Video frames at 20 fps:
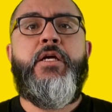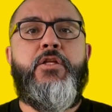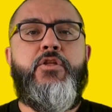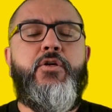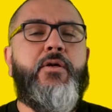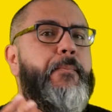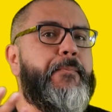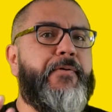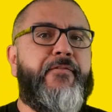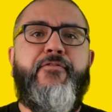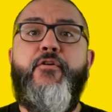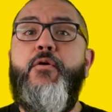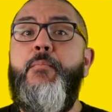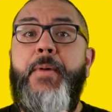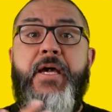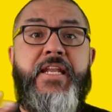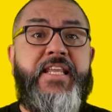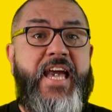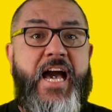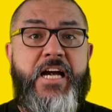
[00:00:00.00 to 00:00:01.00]
you can perform
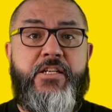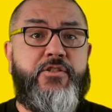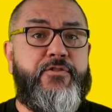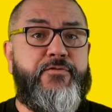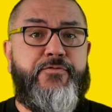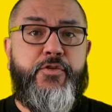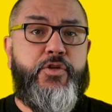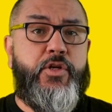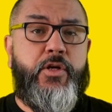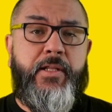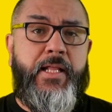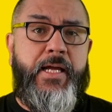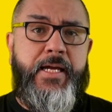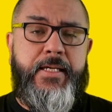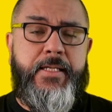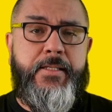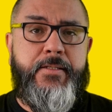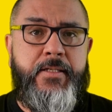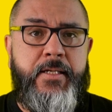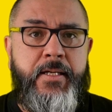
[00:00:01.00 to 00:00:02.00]
many actions for your
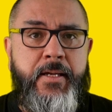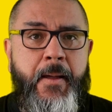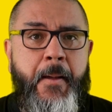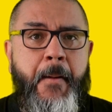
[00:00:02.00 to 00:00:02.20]
clients.